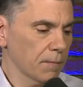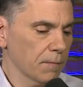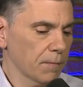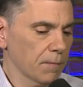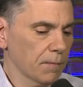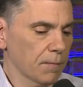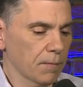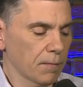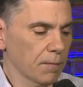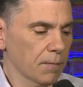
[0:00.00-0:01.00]

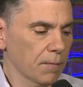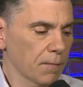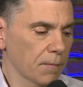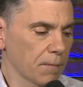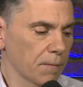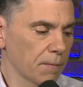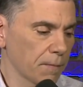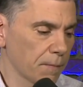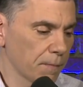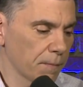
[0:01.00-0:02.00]

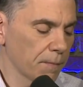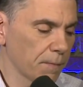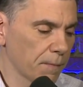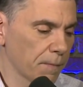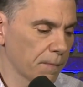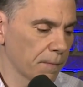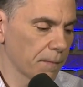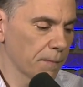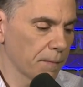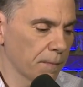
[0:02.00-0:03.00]

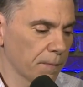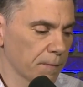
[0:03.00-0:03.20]
The person shown says nothing.